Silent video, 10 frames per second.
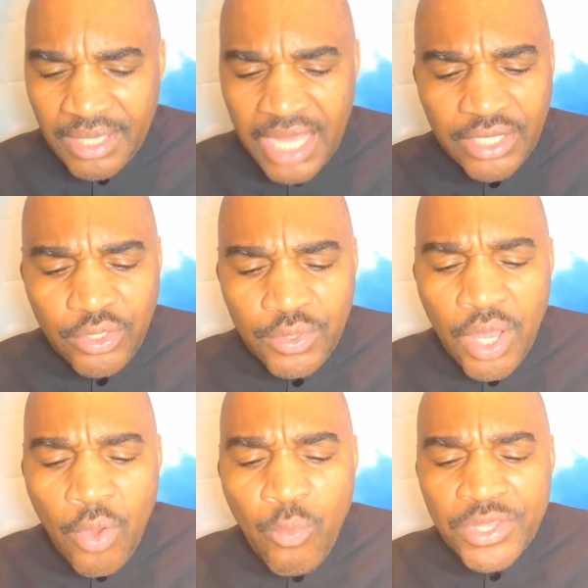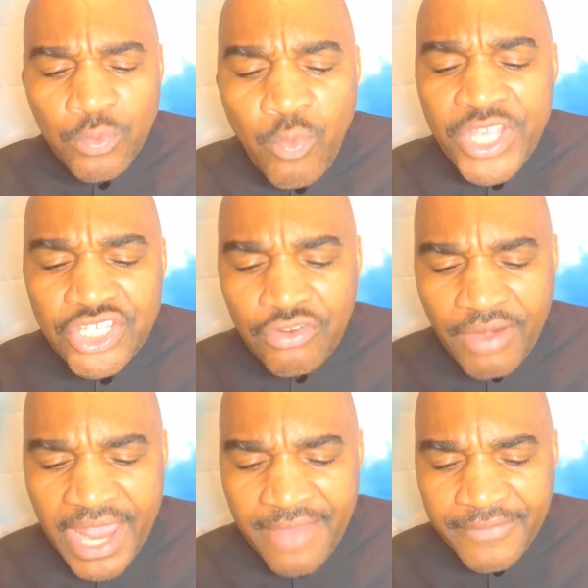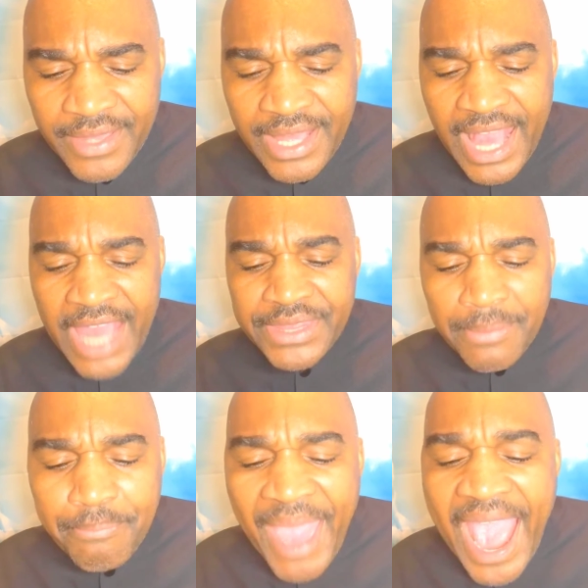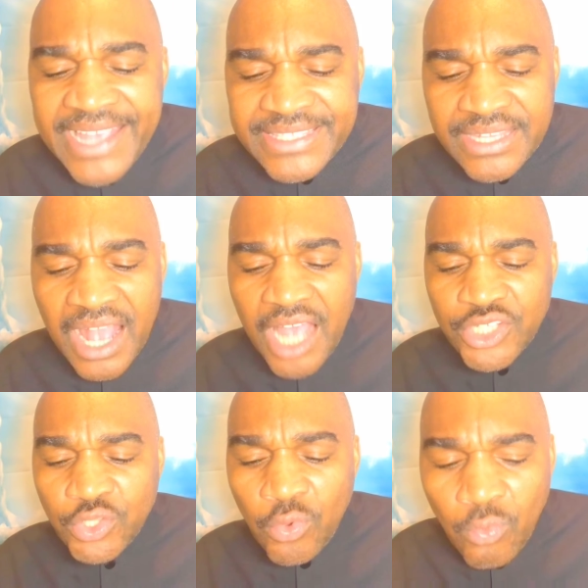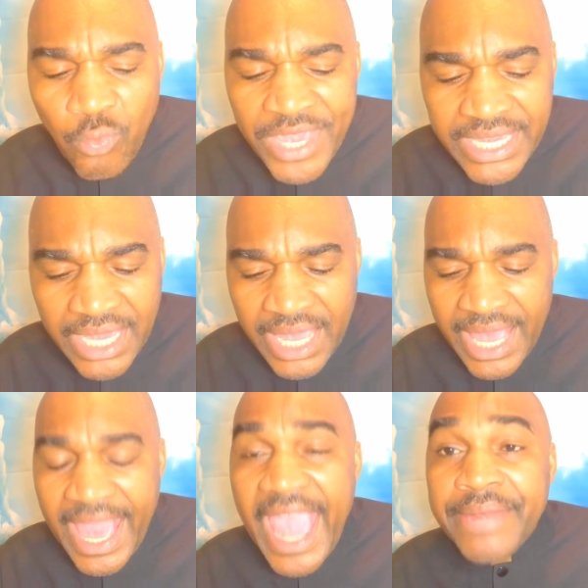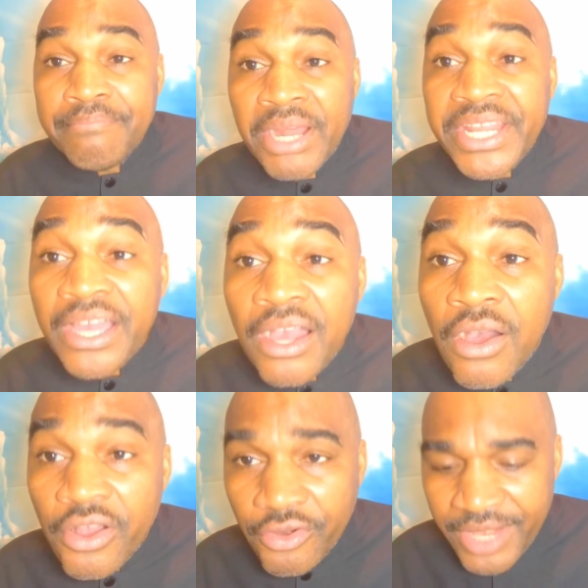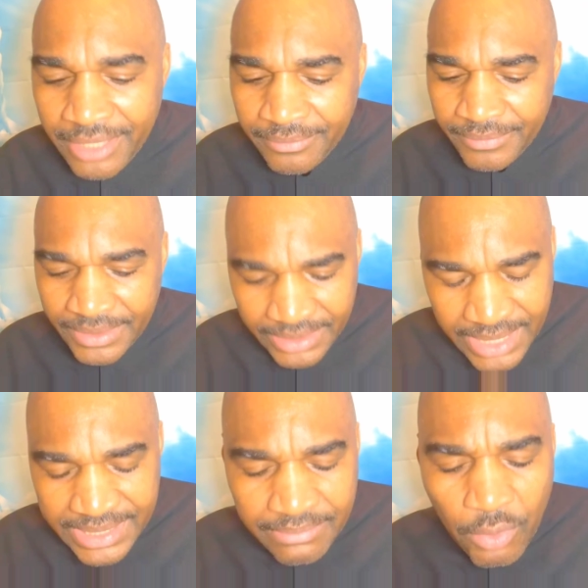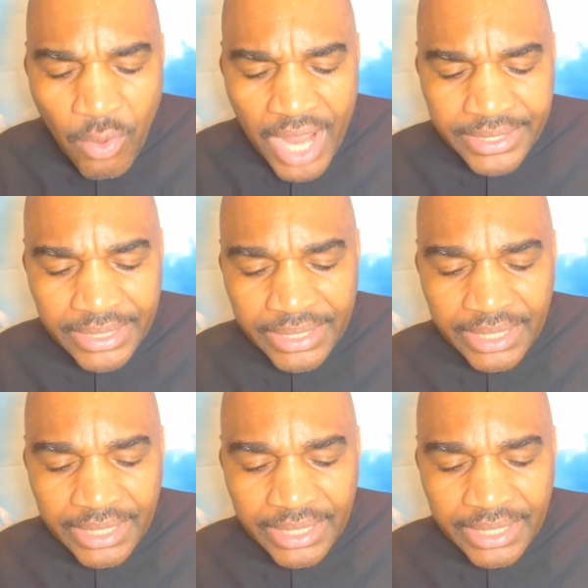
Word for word: hallelujah, with witchcraft and the pastor are so weak and money hungry. That's number one.